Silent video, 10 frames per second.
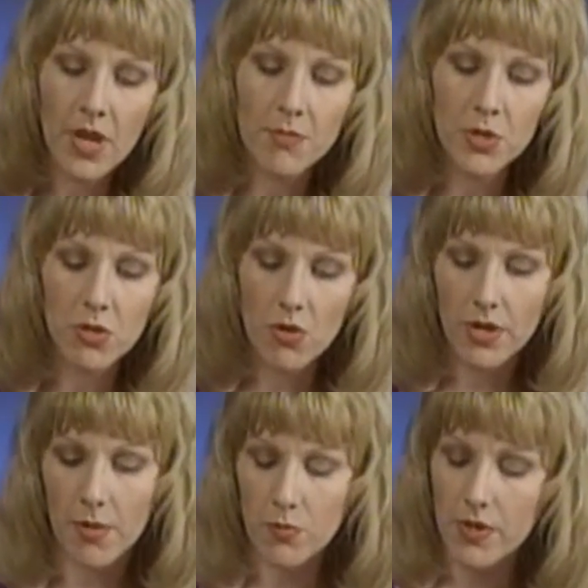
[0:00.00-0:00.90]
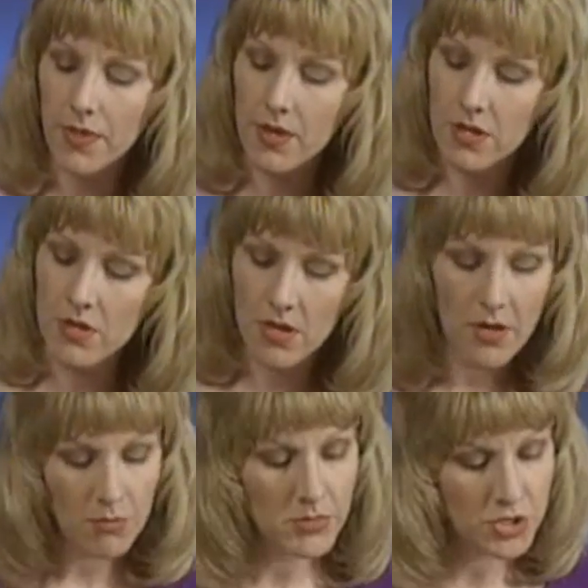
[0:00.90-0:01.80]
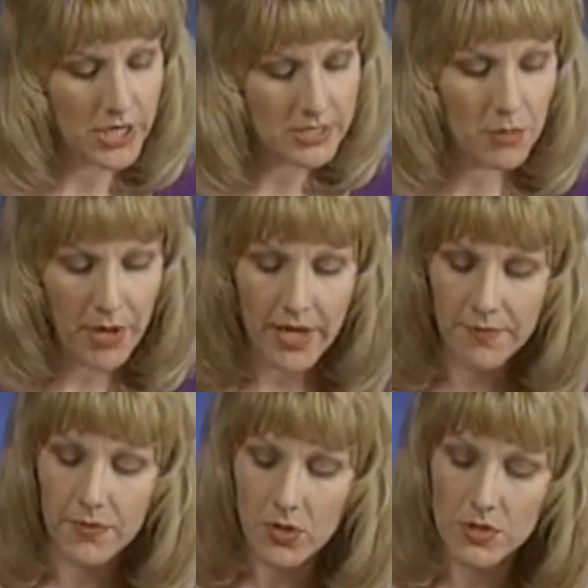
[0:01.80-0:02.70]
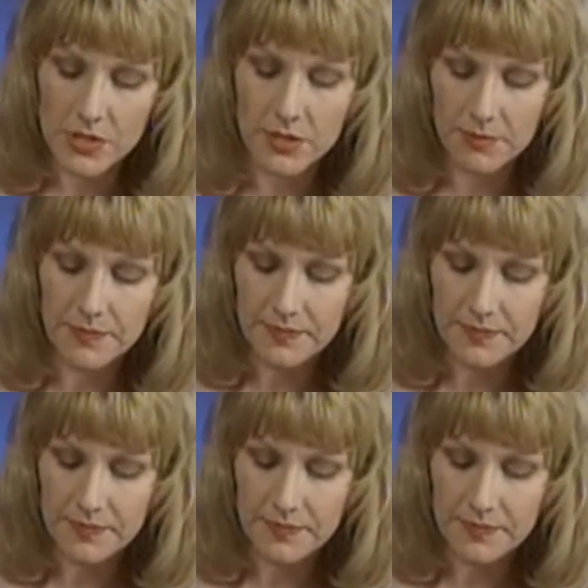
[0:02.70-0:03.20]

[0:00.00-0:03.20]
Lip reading: I'm going to load up with magenta paint first.